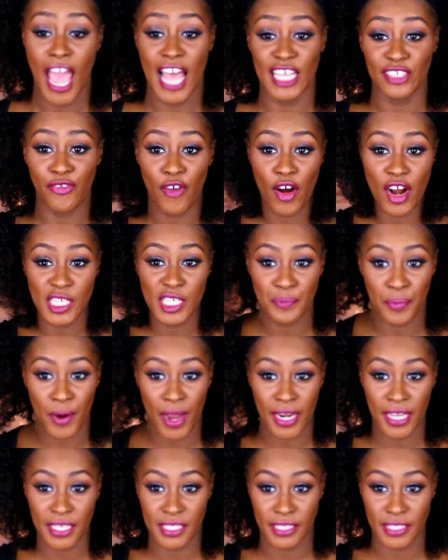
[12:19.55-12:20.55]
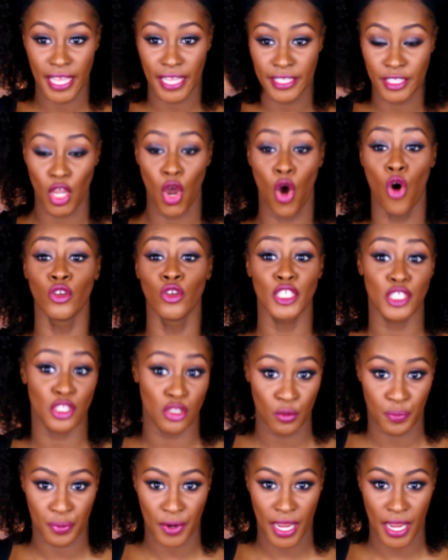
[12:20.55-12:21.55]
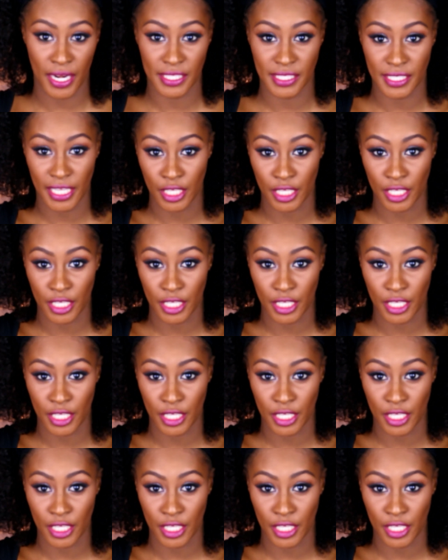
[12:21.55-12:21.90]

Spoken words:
As far as products, that the only two products